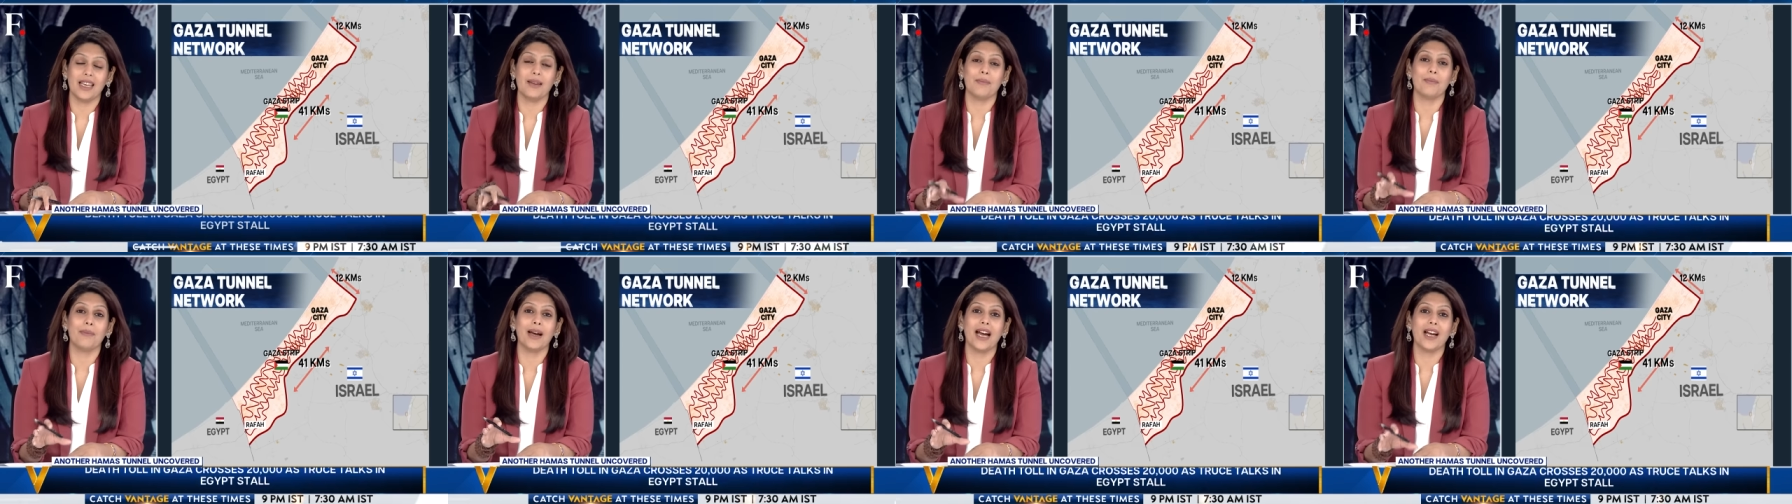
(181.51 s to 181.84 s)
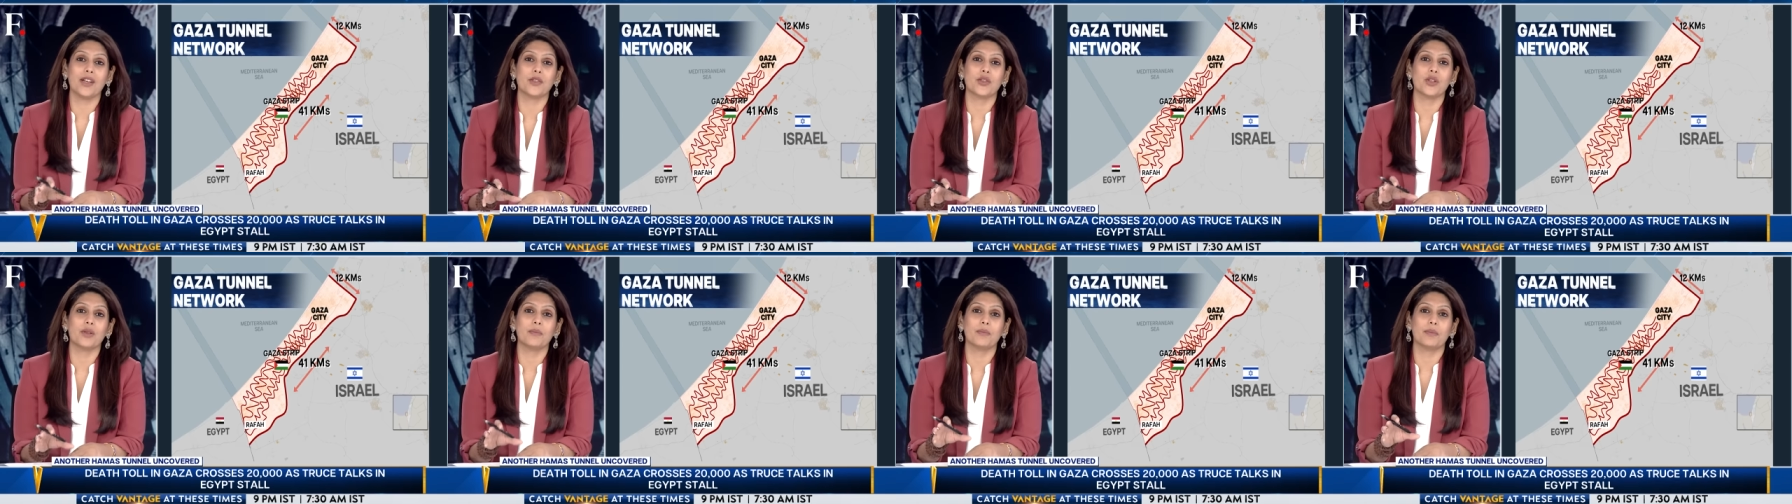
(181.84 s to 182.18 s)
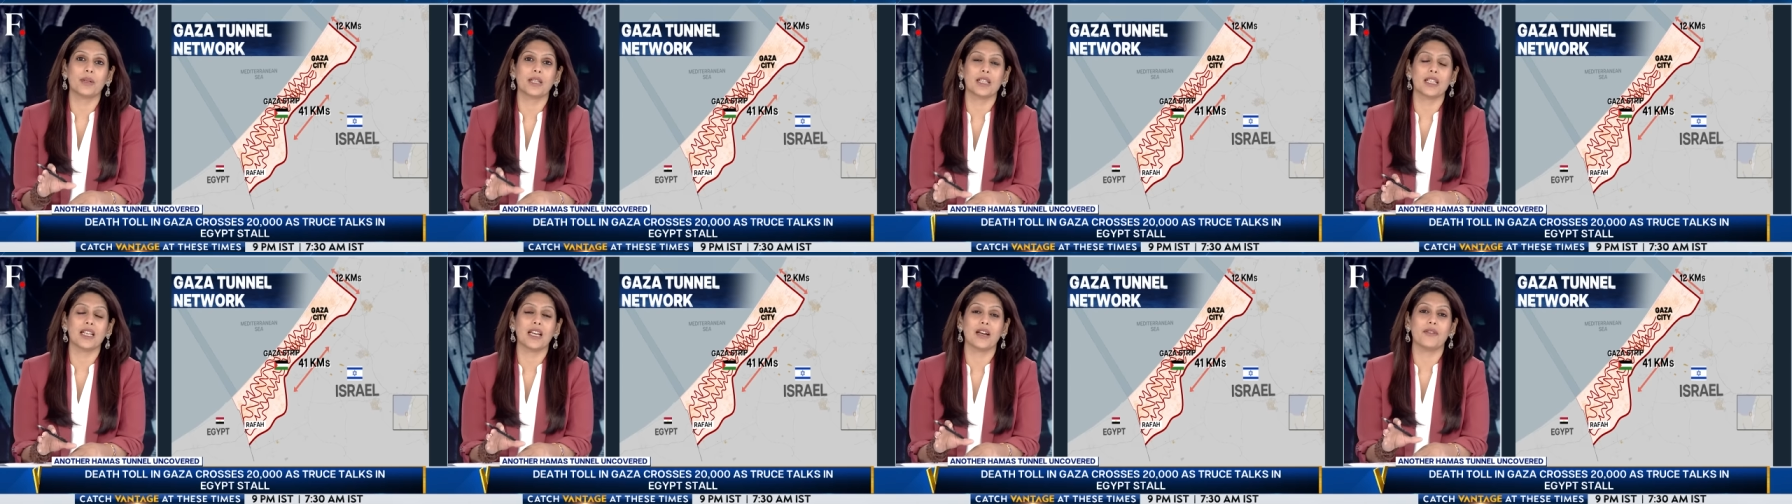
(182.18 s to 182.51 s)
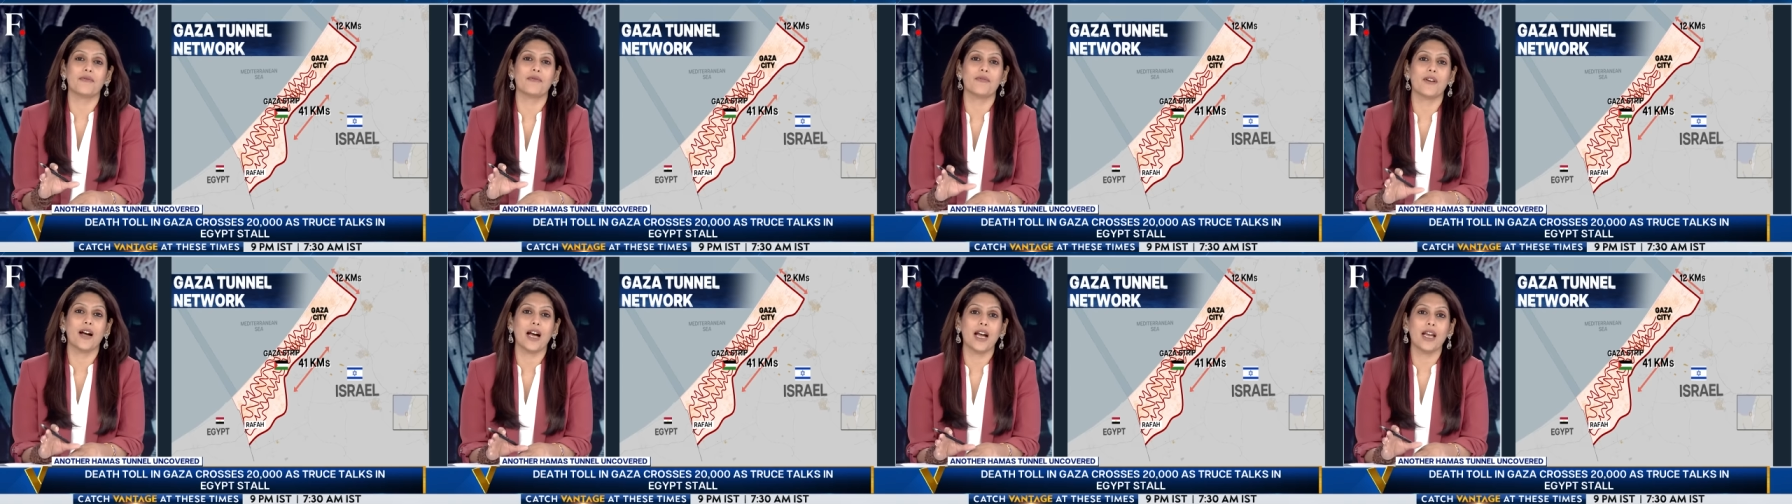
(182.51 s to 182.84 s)
Imagine building a
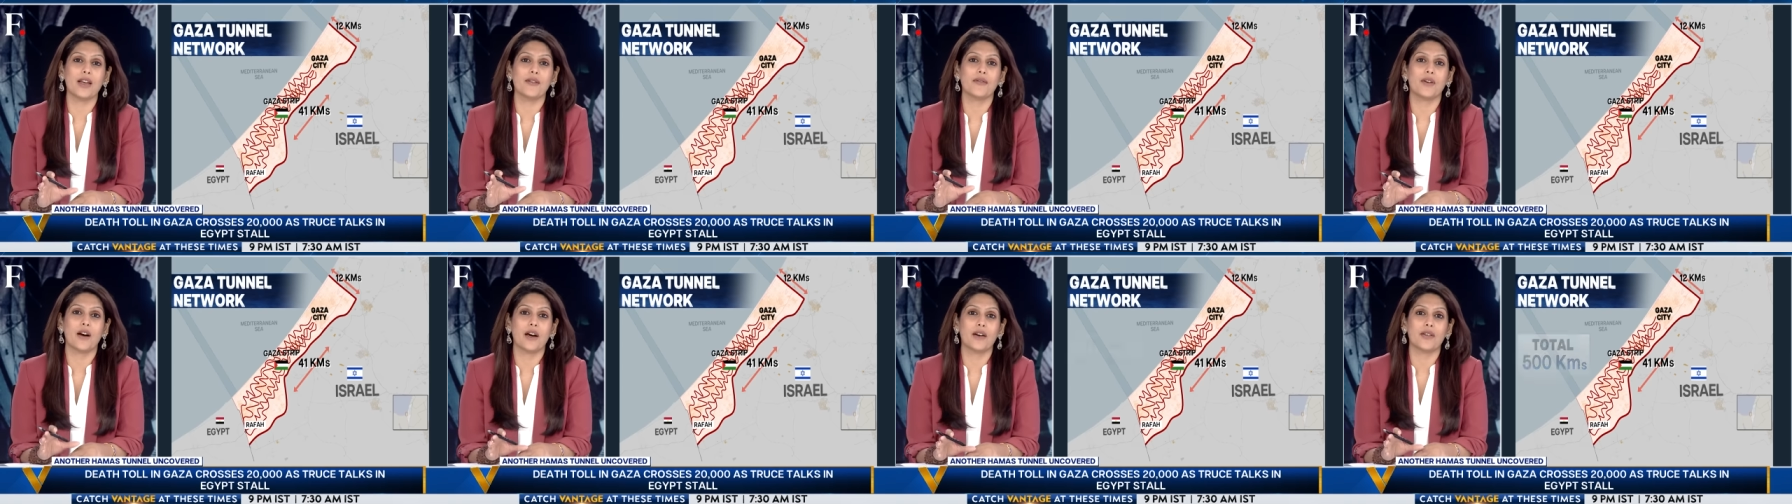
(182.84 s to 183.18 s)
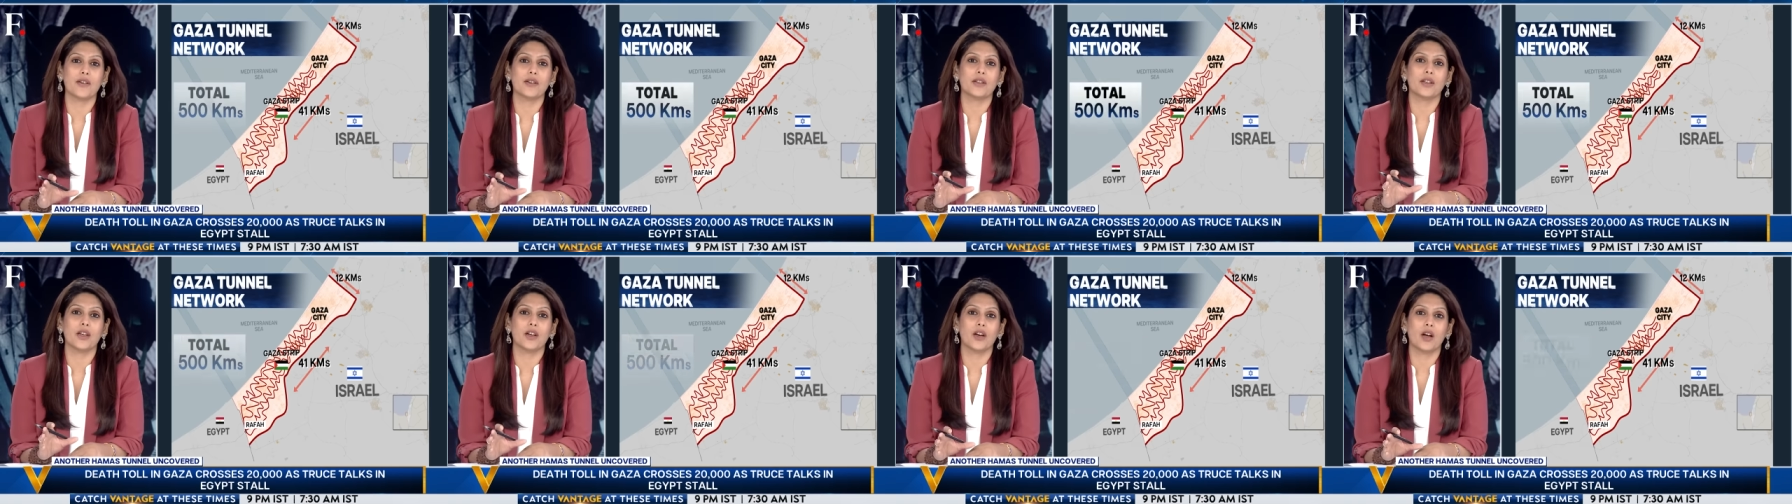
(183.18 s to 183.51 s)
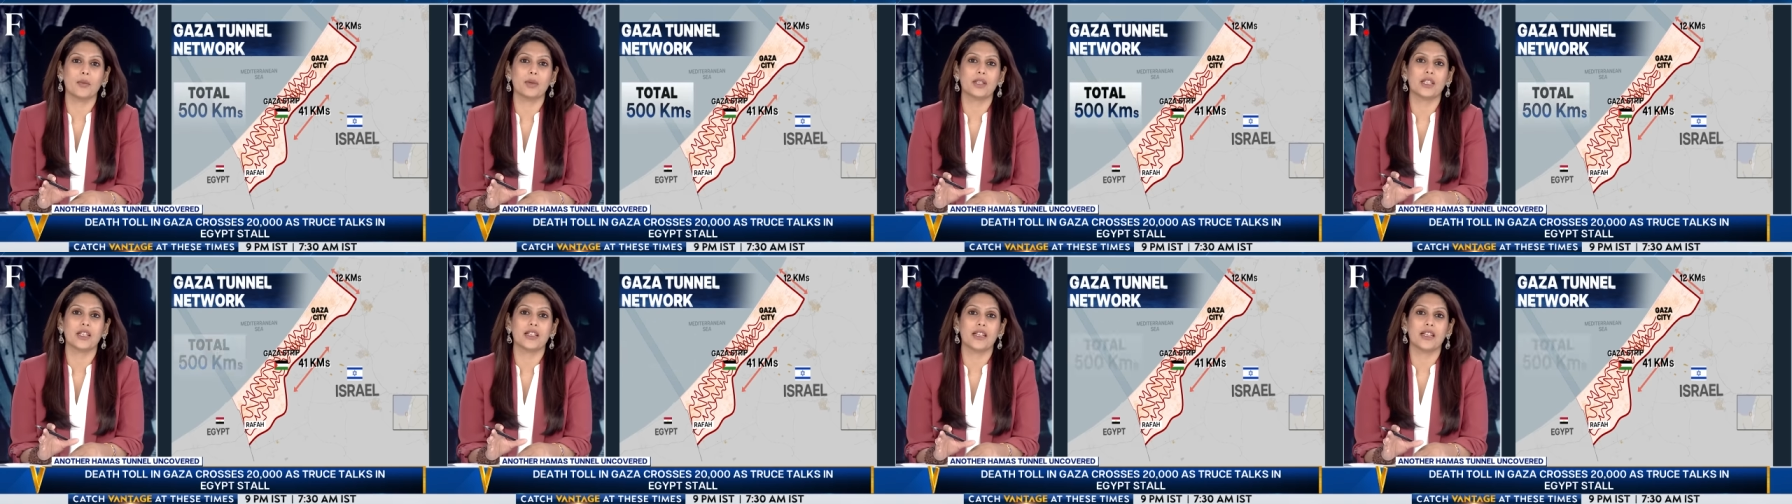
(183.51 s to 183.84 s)
500-kilometer